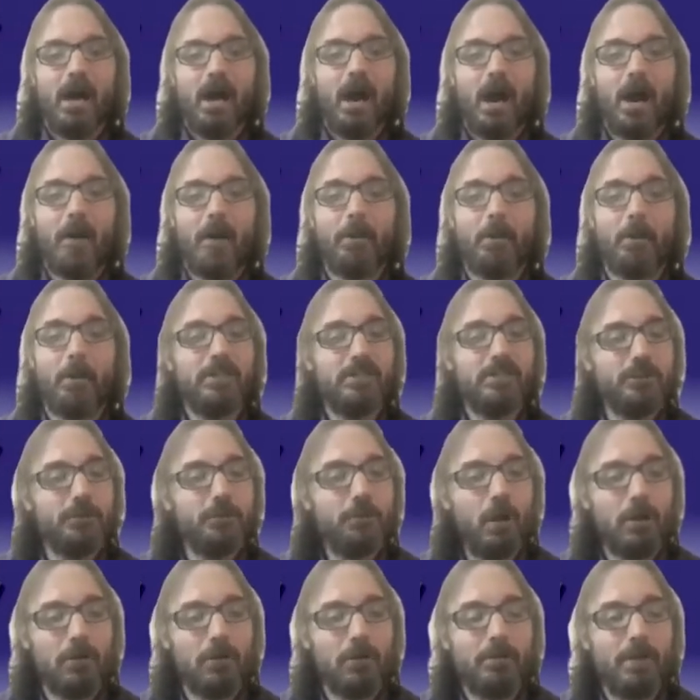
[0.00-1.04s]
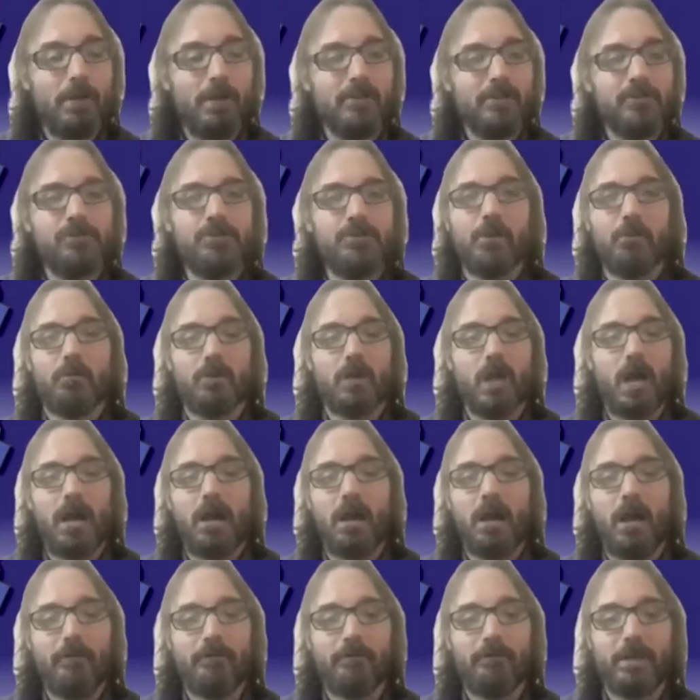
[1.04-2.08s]
But we do want to remind you that we're not
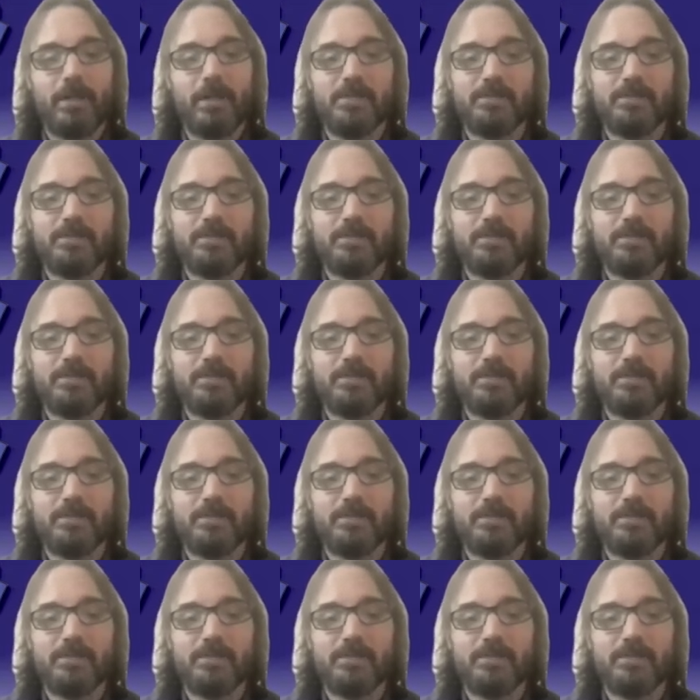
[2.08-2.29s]
offering